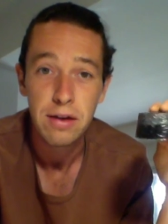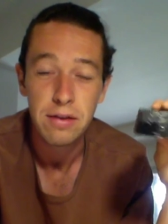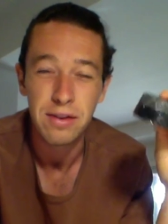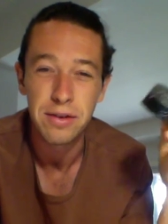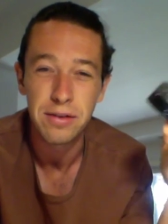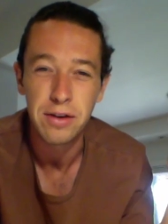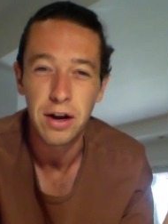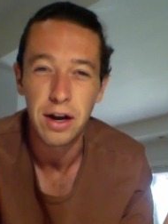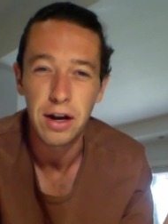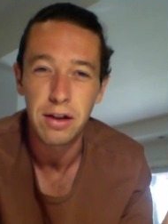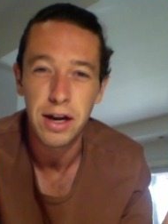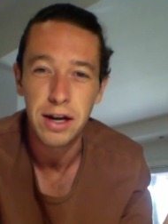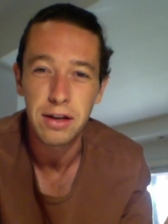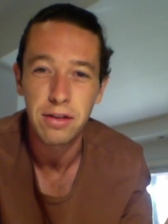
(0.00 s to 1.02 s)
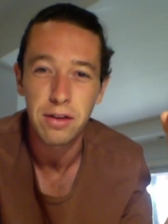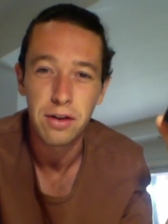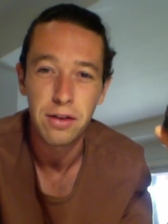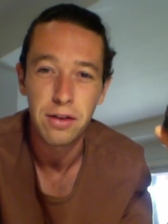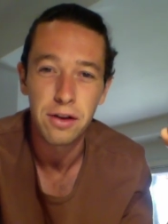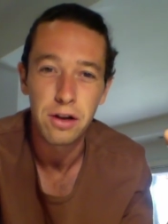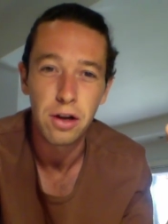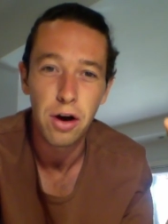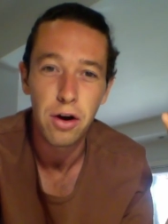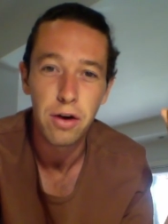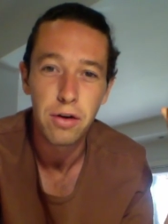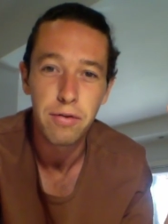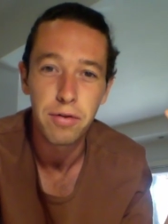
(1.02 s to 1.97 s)
So it's kind of like the
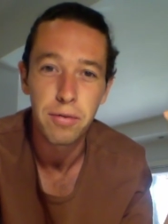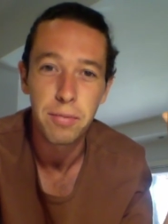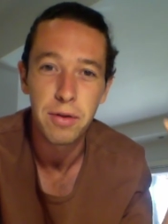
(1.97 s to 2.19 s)
load from